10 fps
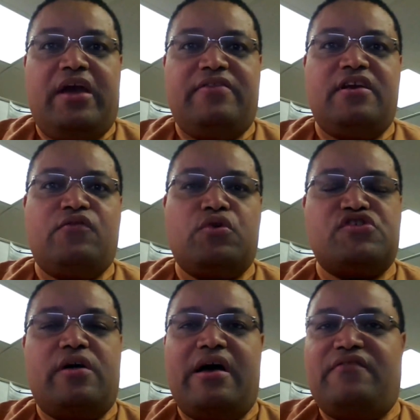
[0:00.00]
And then, of
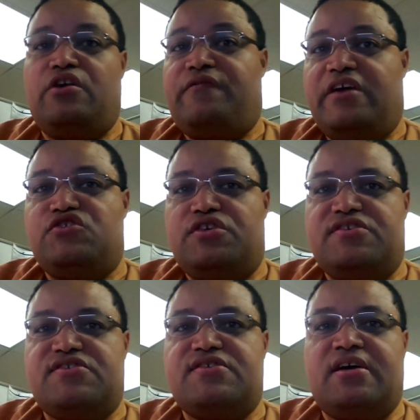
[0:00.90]
course, I'll have interventions